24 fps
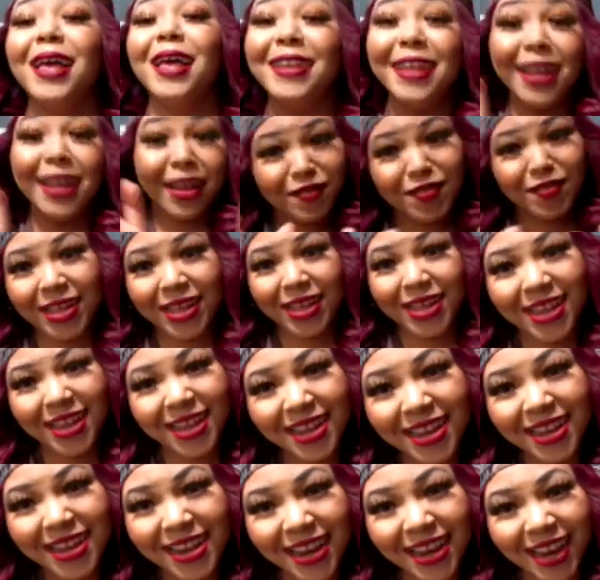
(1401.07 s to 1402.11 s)
Nothing.
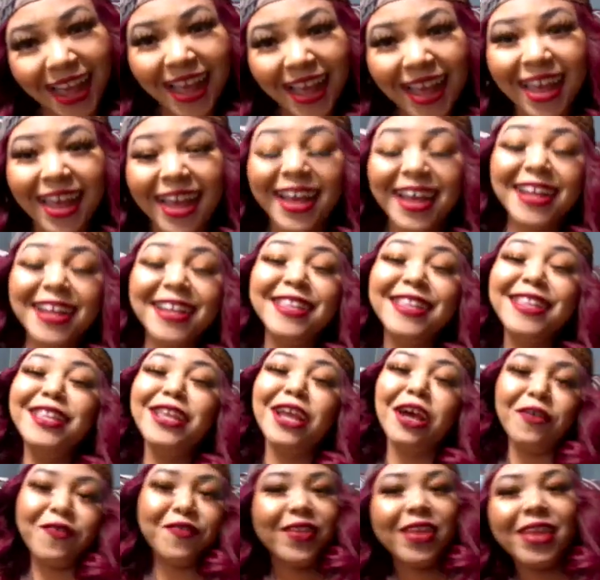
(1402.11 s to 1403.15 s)
Like,
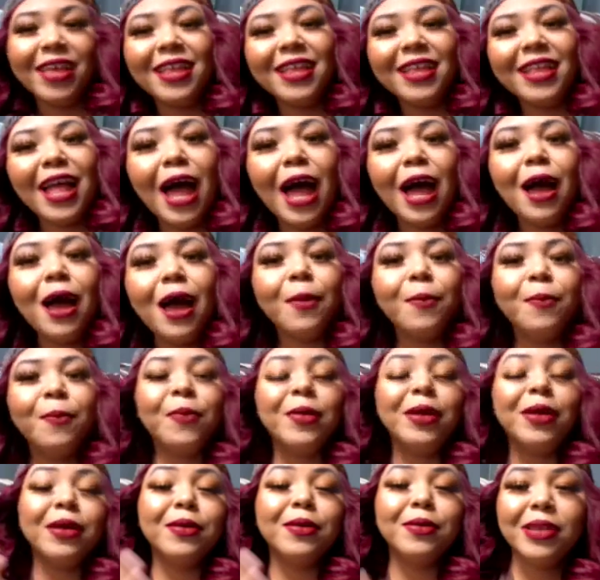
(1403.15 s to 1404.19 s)
nothing.
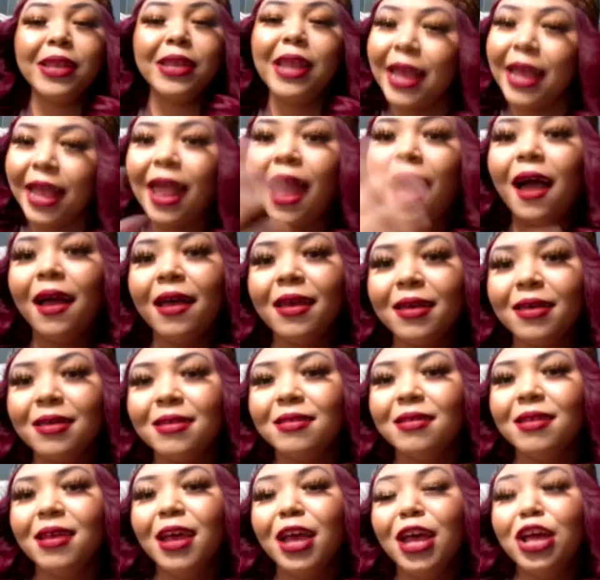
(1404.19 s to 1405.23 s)
I'm letting y'all in.
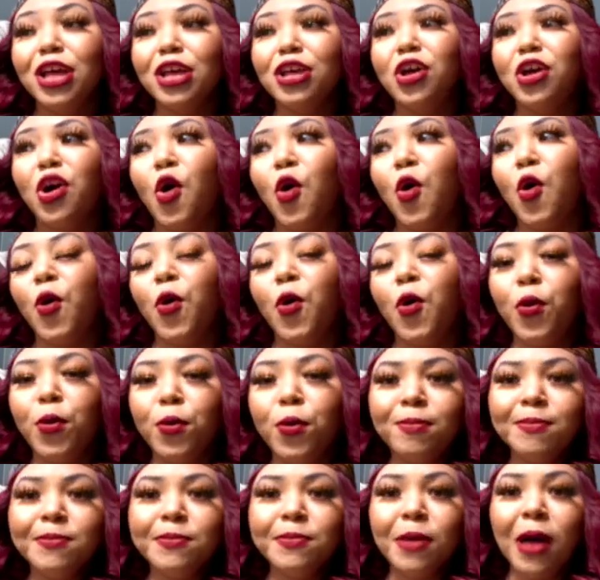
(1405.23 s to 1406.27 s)

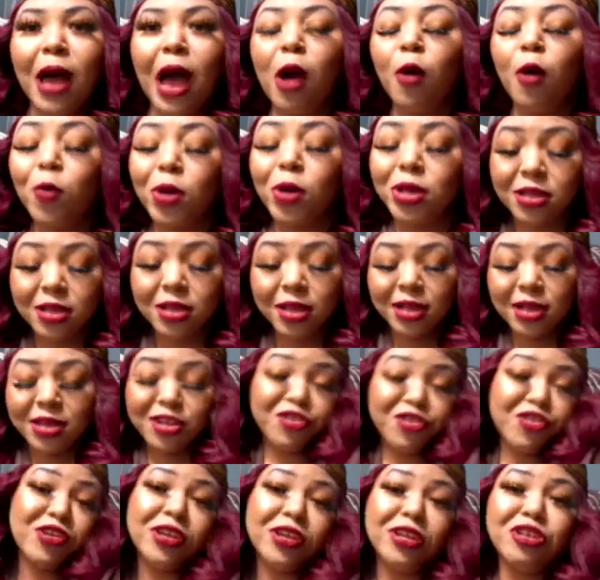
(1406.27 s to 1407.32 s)
I wasn't gonna
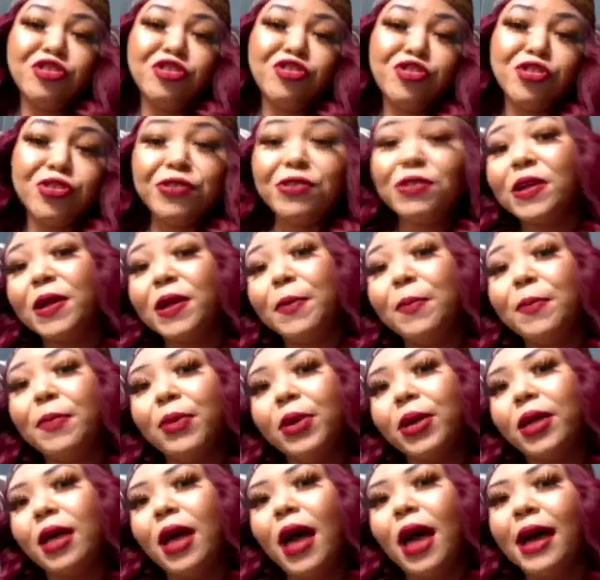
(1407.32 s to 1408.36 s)
share this journey,
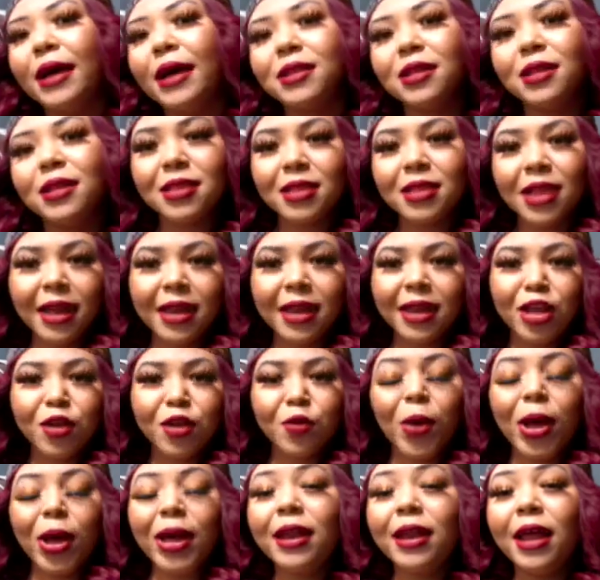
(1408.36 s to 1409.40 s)
but I decided,
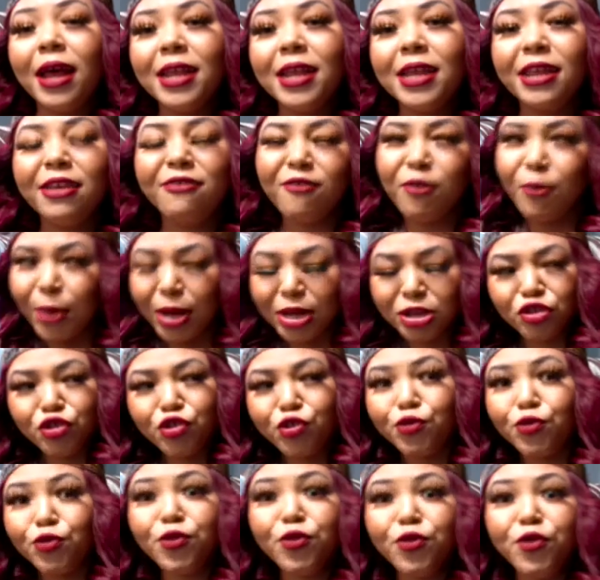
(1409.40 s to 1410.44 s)
why not live in my
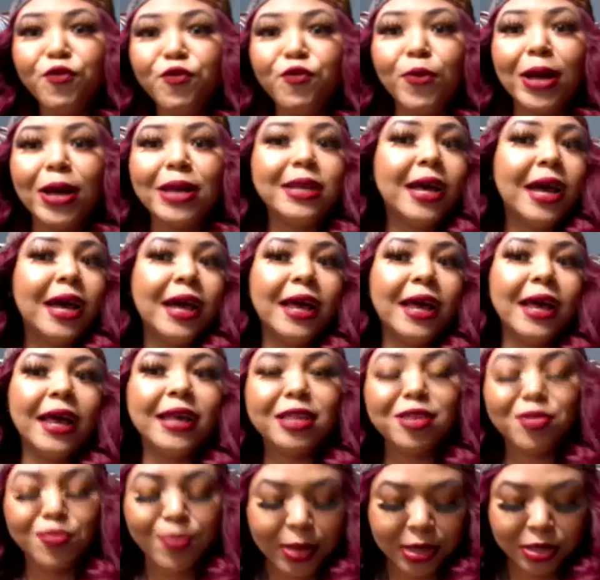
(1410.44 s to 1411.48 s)
truth? Why not
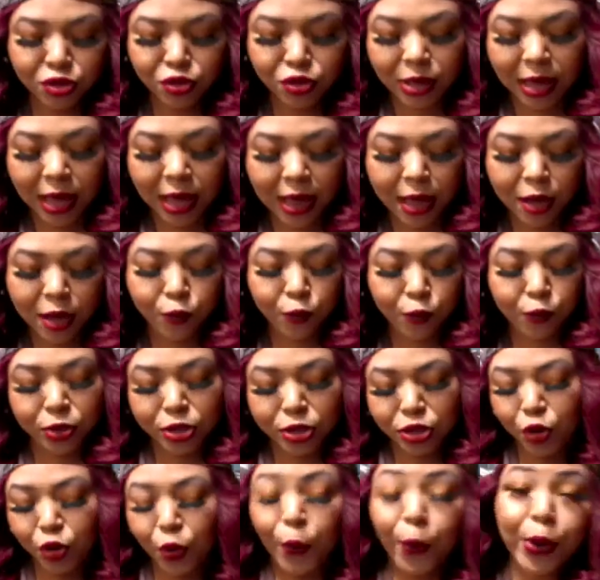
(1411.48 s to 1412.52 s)
explain to y'all
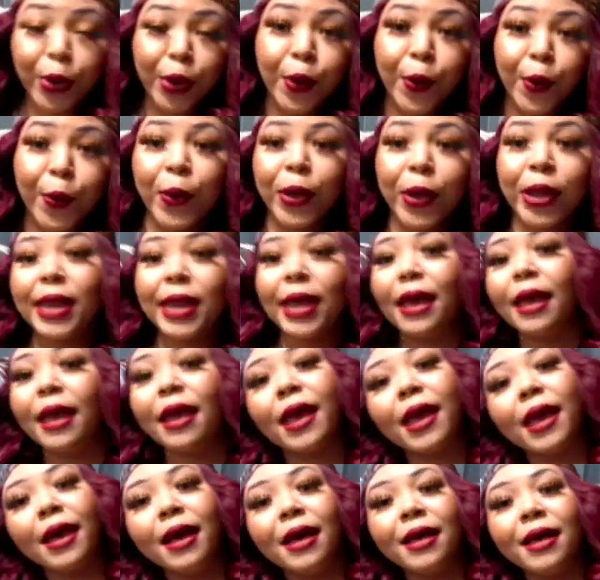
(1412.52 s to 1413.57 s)
what's going on,
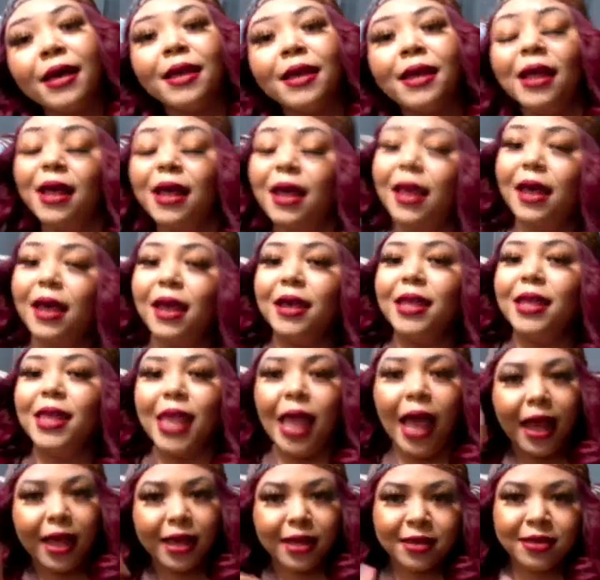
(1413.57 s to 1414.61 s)
and
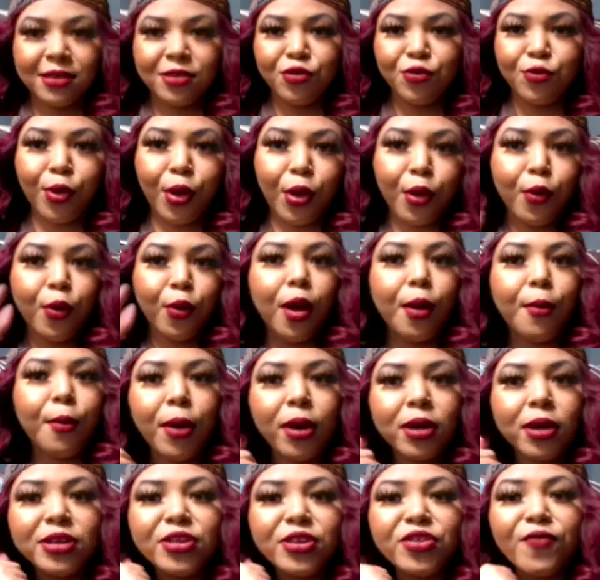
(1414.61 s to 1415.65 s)
y'all could, come
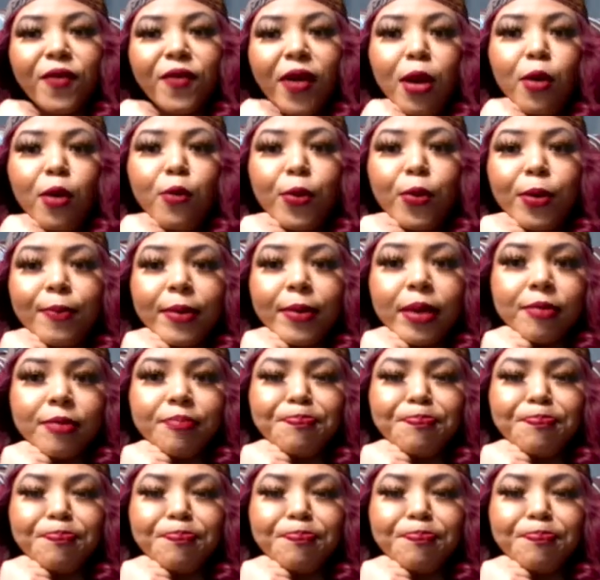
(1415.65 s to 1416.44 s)
on this ride with me.